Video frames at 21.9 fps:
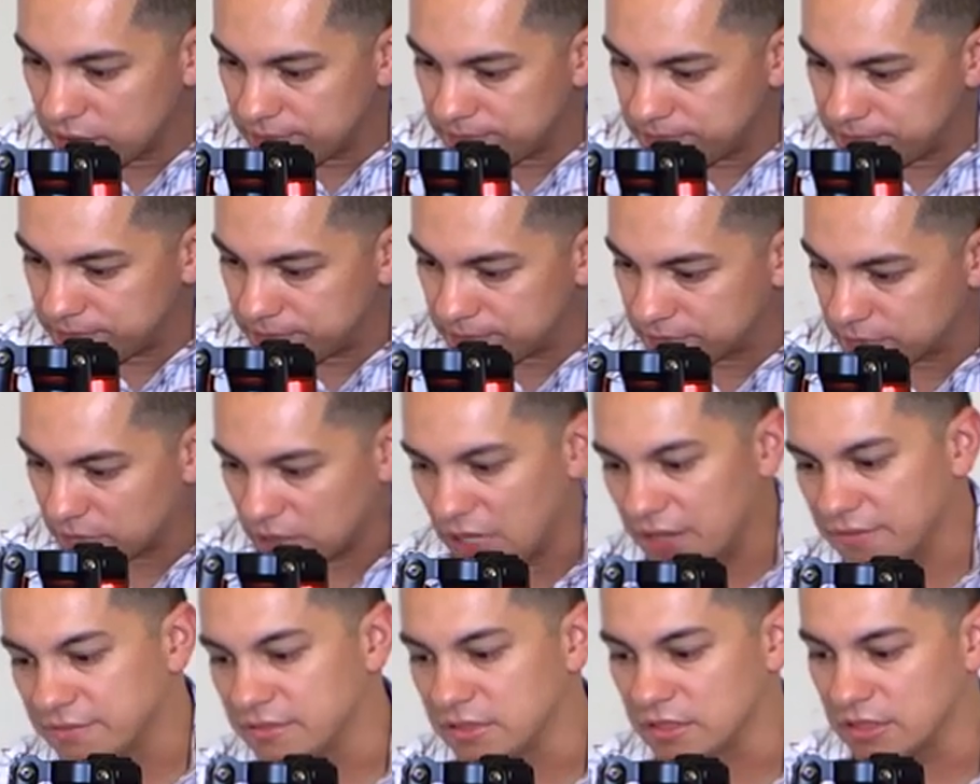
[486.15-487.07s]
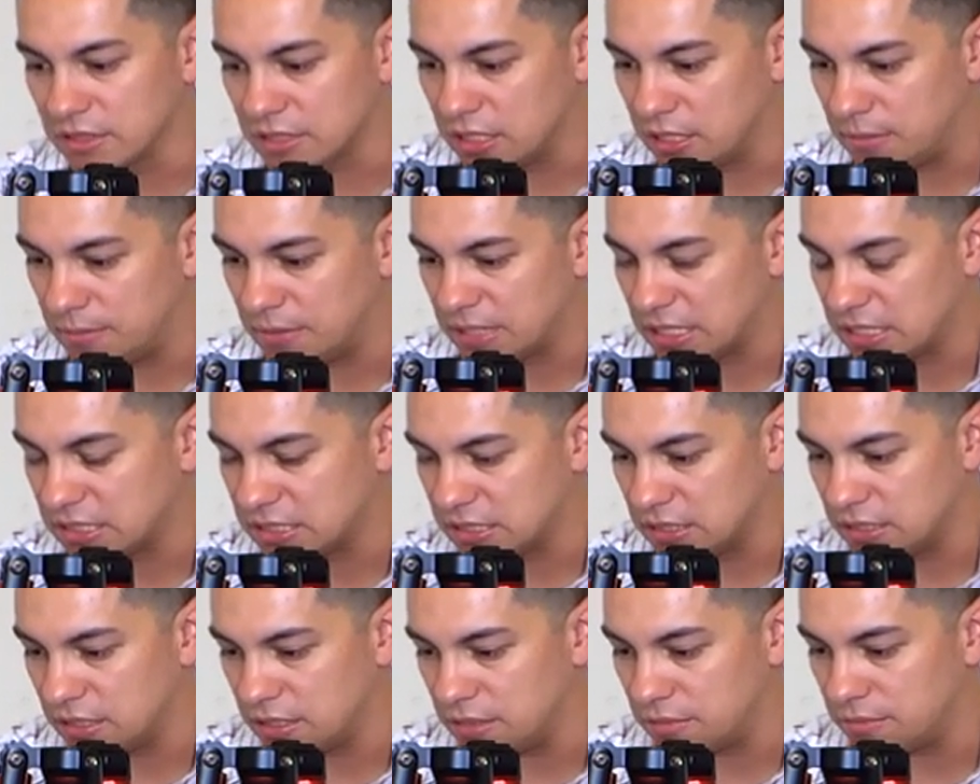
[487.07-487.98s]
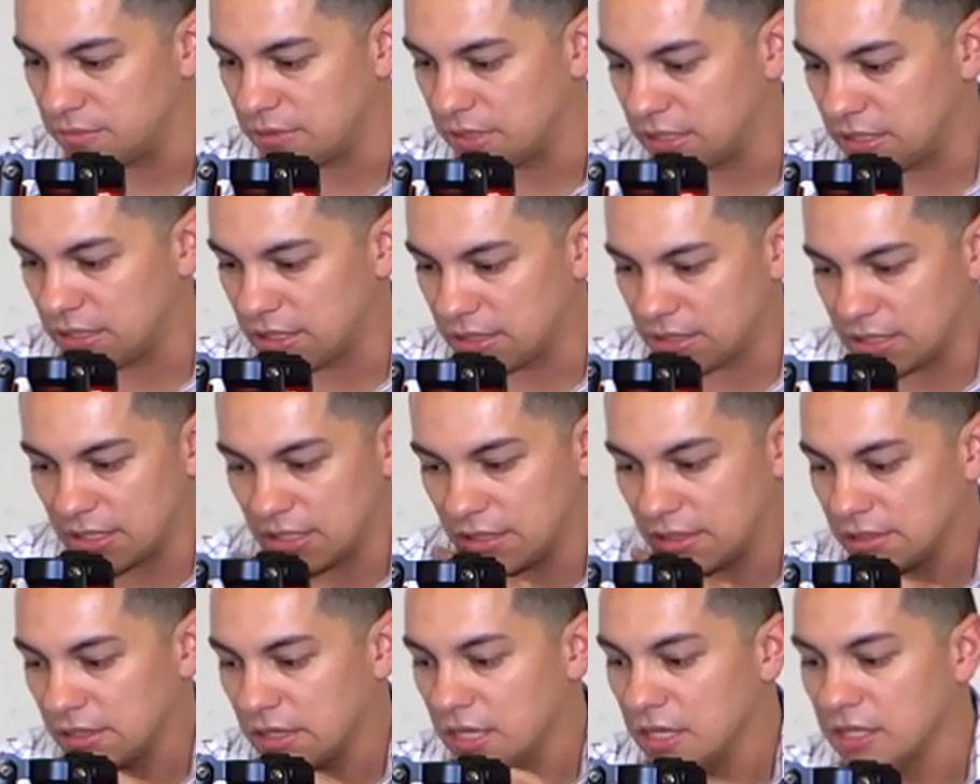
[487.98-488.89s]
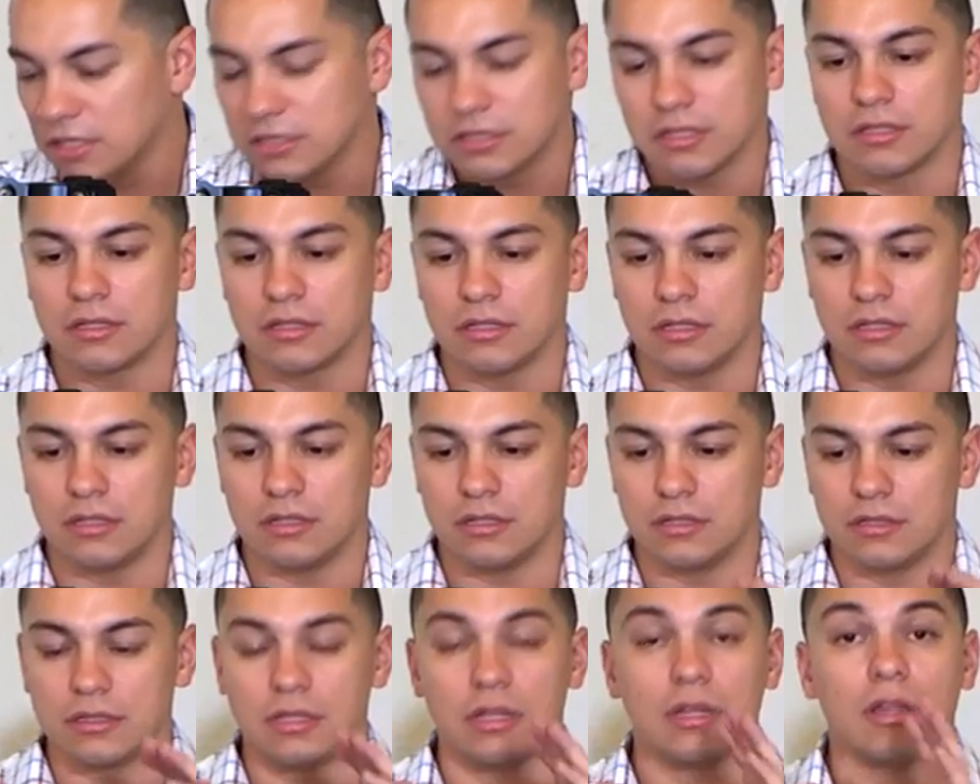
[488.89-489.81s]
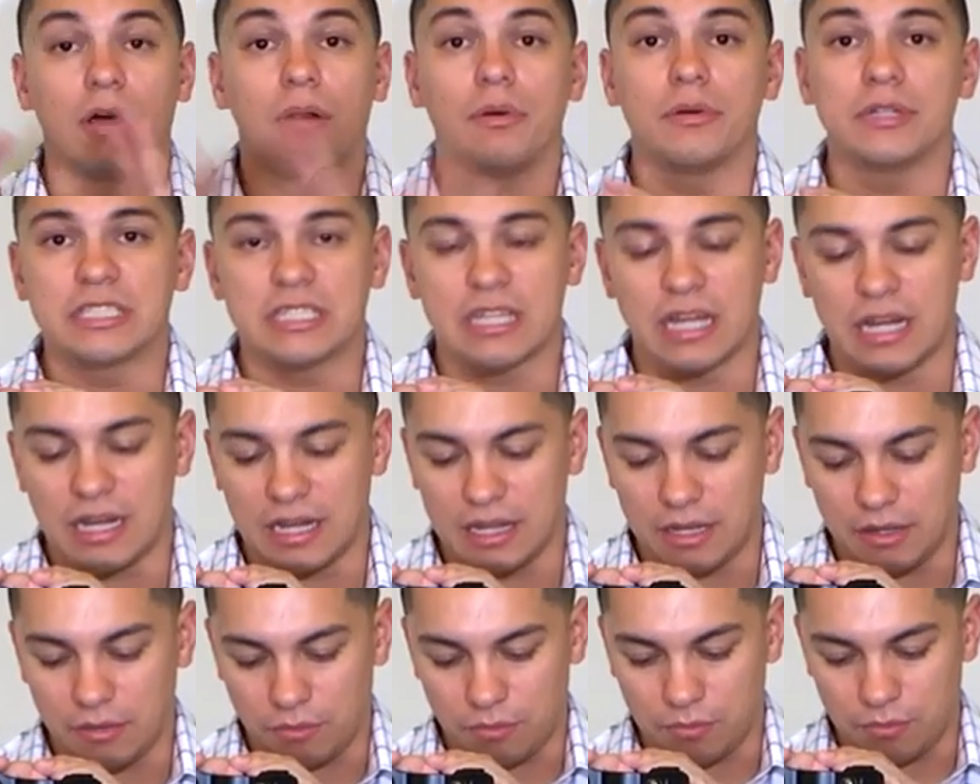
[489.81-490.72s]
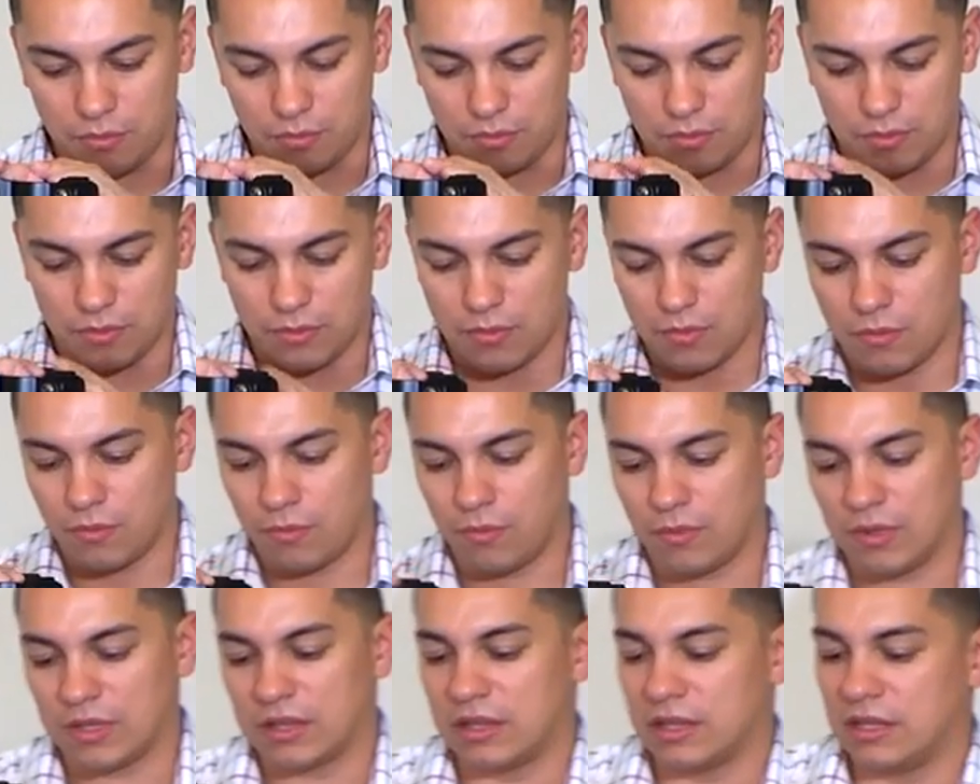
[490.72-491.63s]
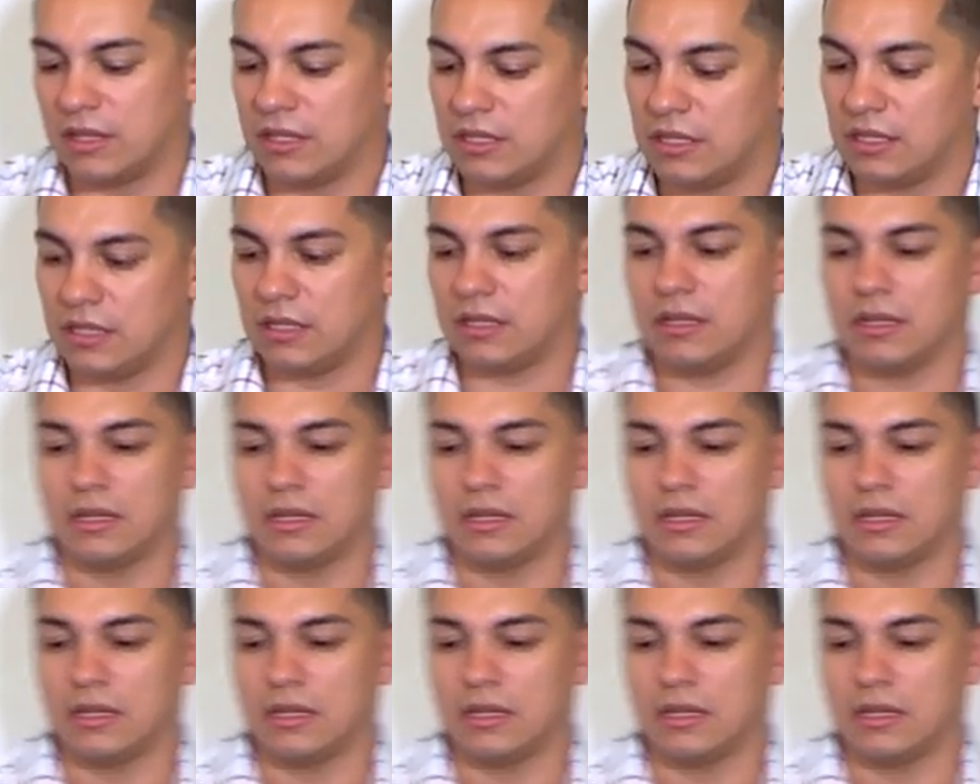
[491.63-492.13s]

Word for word: hmm, I have to look it up. I guess I didn't write that down. So the, the lowest height with the